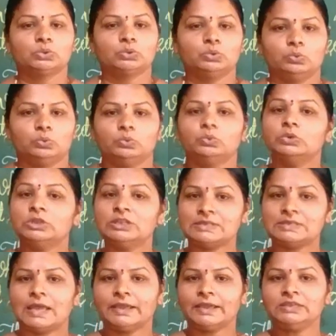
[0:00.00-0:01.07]
So
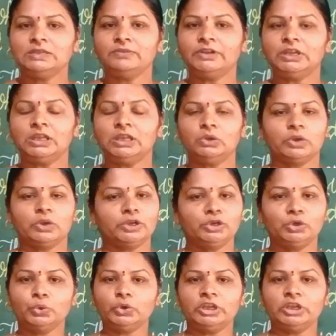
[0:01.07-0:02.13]
this activity you
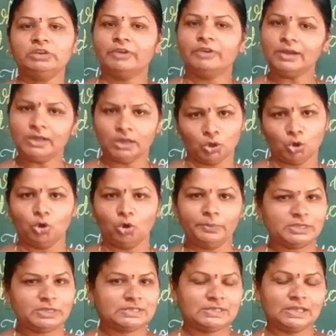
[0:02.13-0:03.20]
can do in your
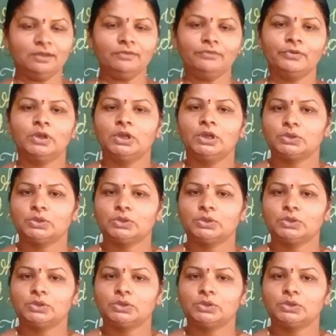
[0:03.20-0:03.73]
home itself.